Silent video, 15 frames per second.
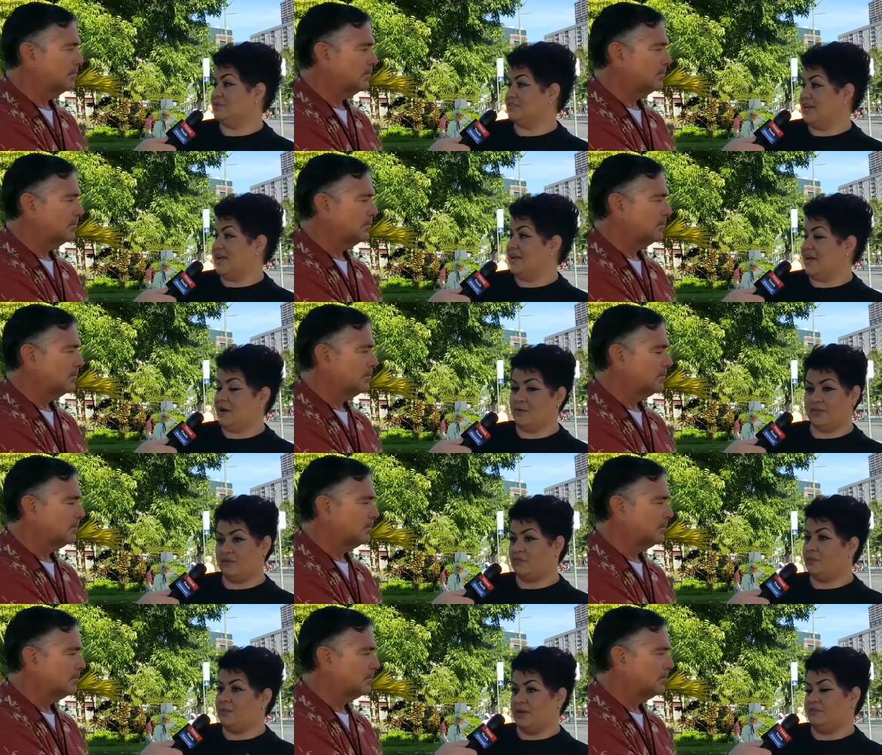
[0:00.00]
Speaker 1: staying at, with
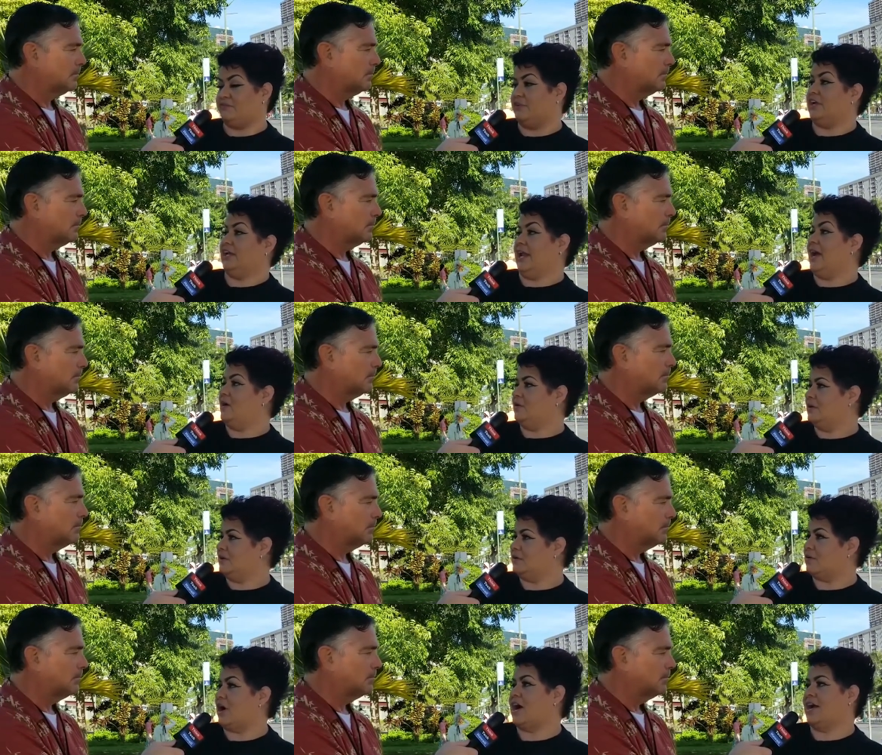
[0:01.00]
everybody freaking out
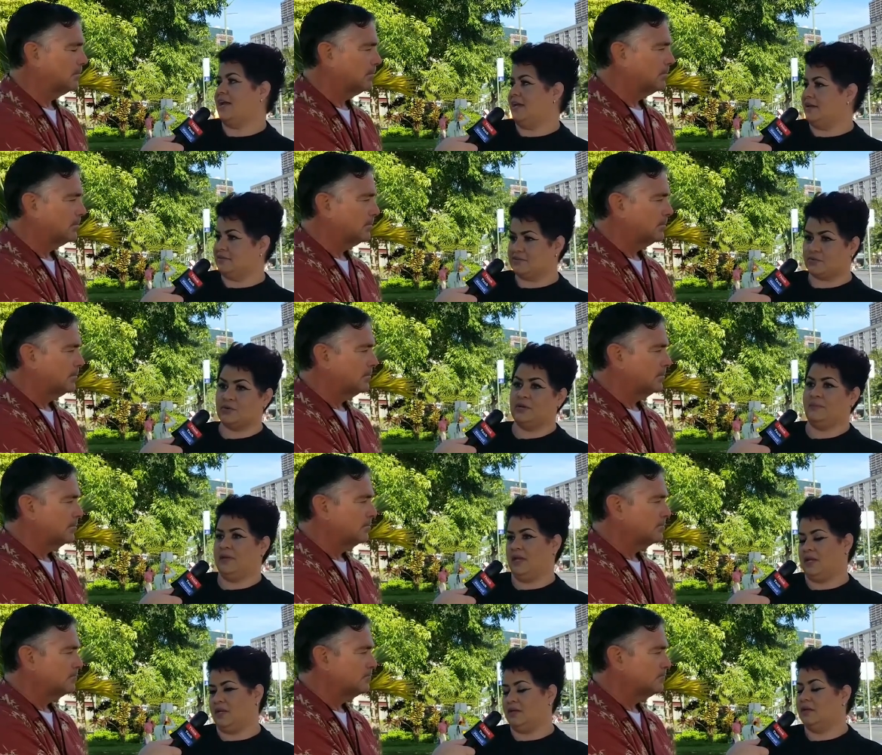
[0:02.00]
and crying and
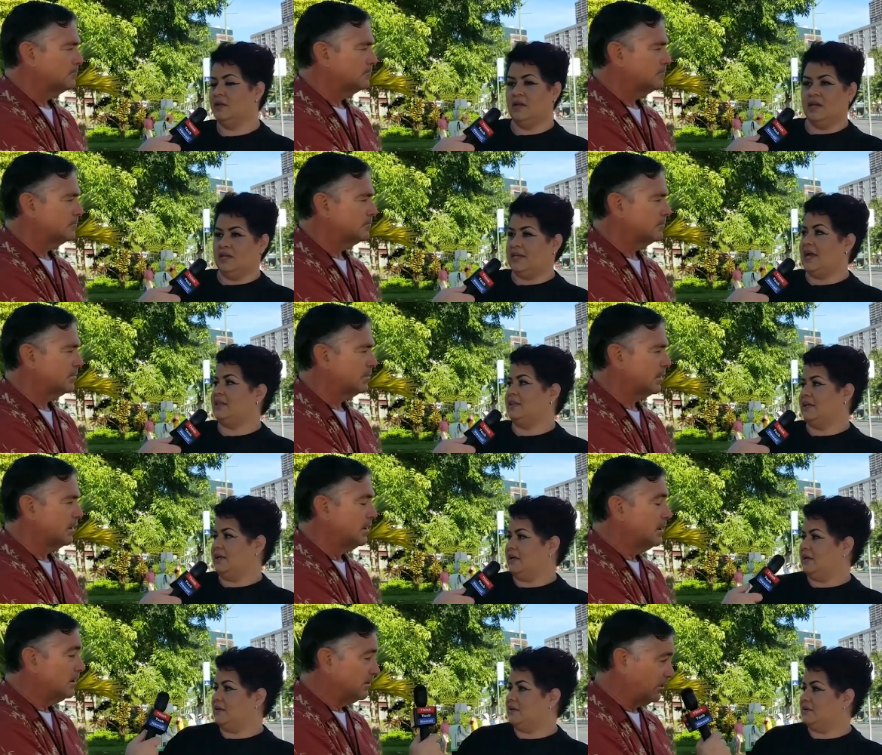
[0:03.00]
screaming and
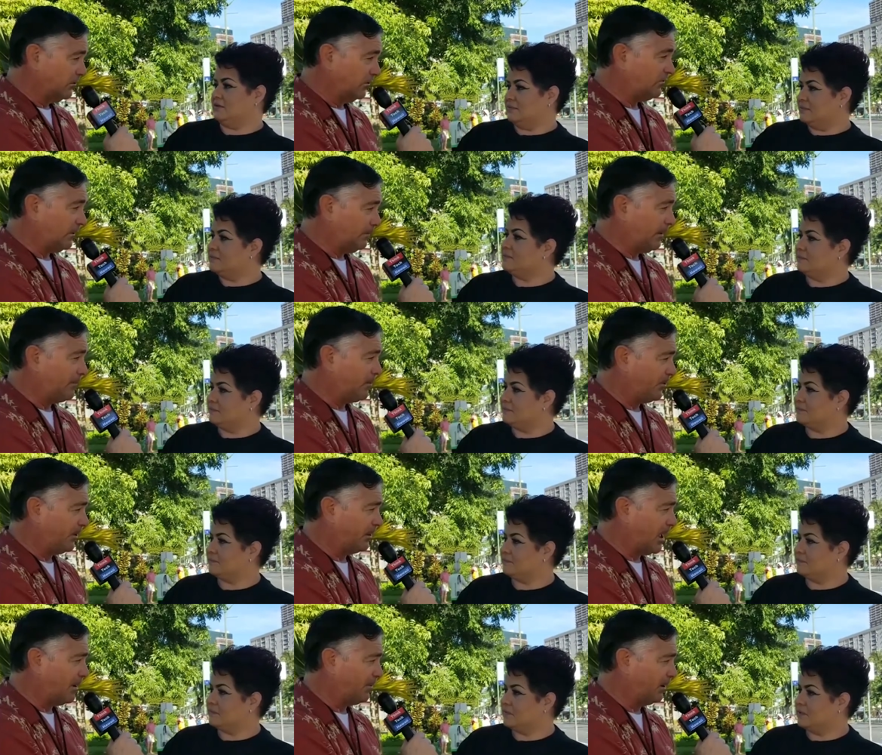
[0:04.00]
yelling. And
Speaker 2: did you see people in the
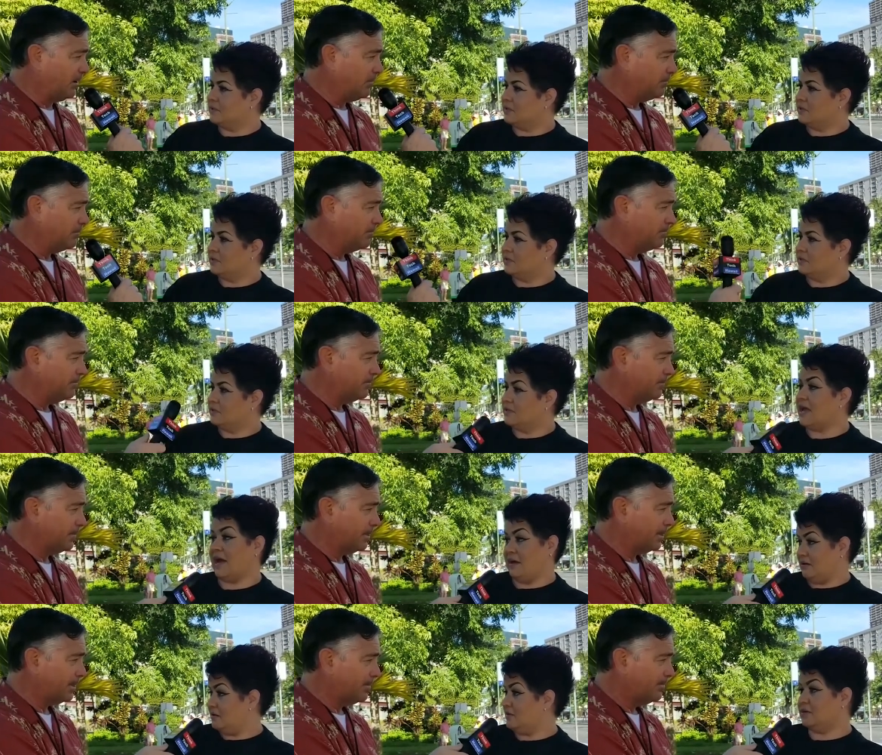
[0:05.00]
lobby?
Speaker 1: Yeah,
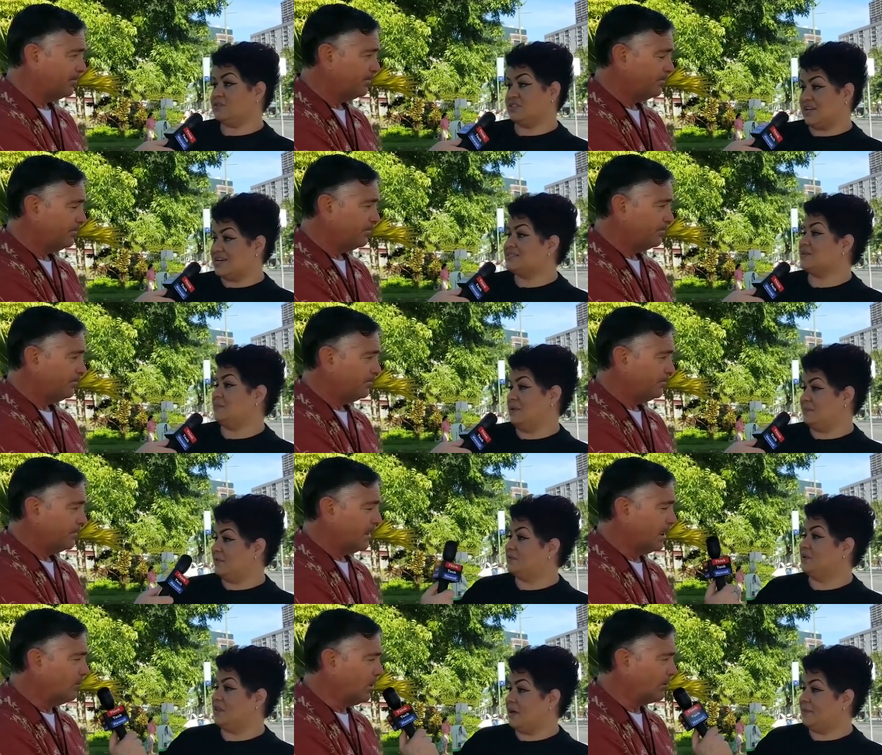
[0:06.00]
there was tons of people
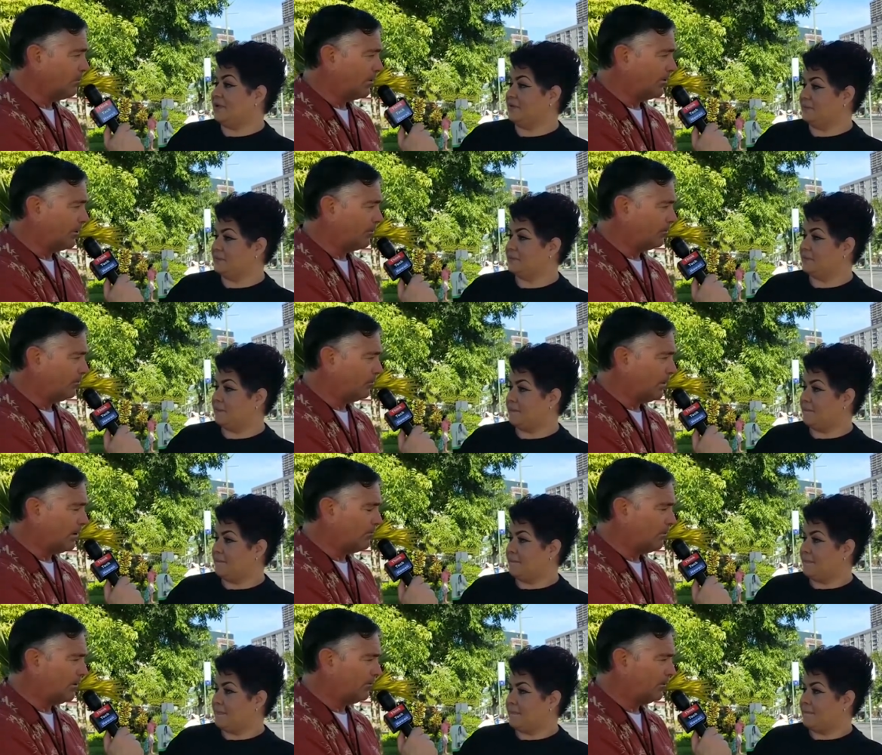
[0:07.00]
in
Speaker 2: the
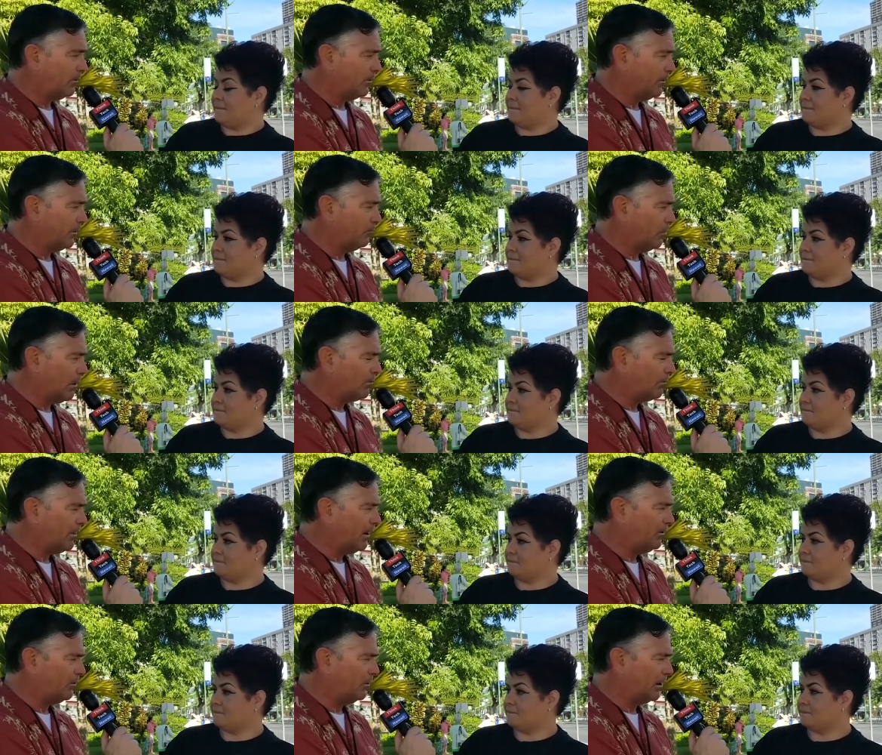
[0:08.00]
lobby. And what were
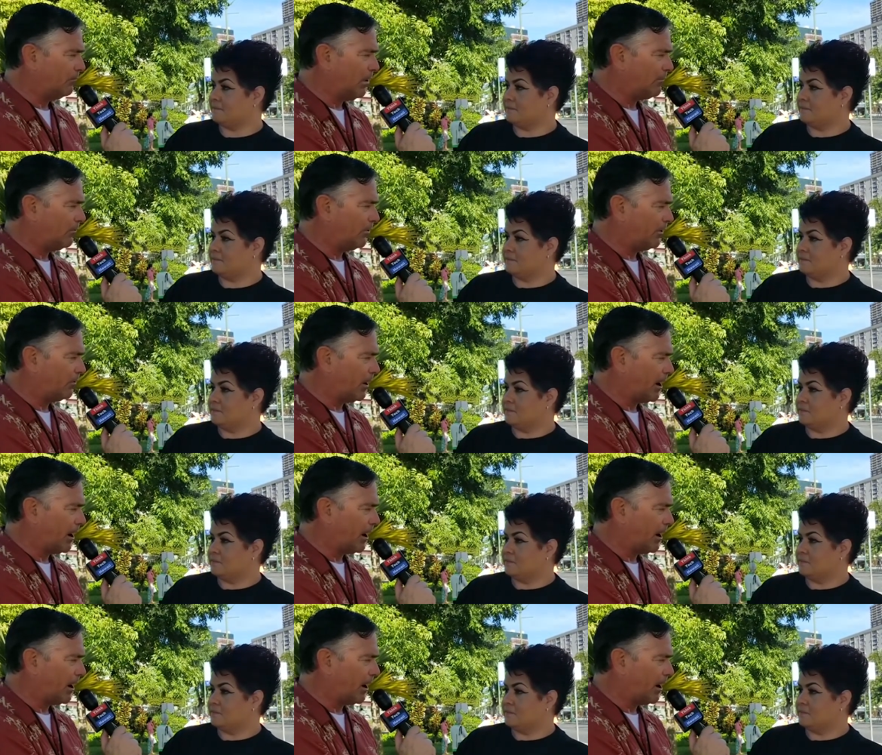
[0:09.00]
they doing, and what were their